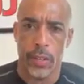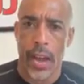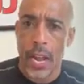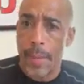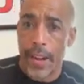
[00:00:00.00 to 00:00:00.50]

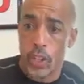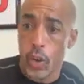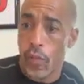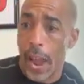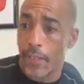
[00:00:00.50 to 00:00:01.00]
I ain't mad at
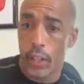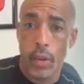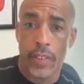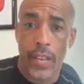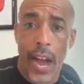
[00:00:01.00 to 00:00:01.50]
you for having
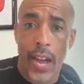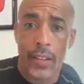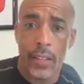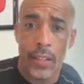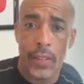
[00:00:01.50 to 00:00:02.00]
Louis
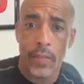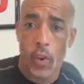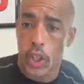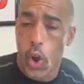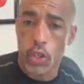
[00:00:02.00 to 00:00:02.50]
Vuitton
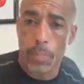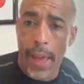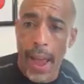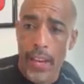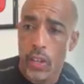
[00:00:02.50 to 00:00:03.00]
or Coach
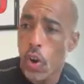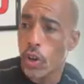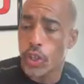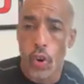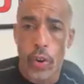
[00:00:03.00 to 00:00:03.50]
bags
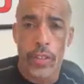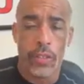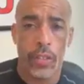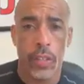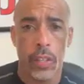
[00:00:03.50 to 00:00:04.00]
or
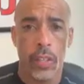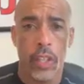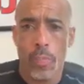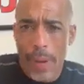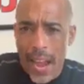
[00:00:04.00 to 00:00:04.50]
Jordans.
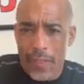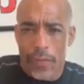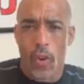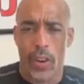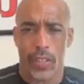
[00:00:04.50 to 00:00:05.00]
You paid
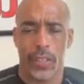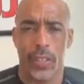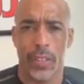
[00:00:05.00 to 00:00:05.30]
for it.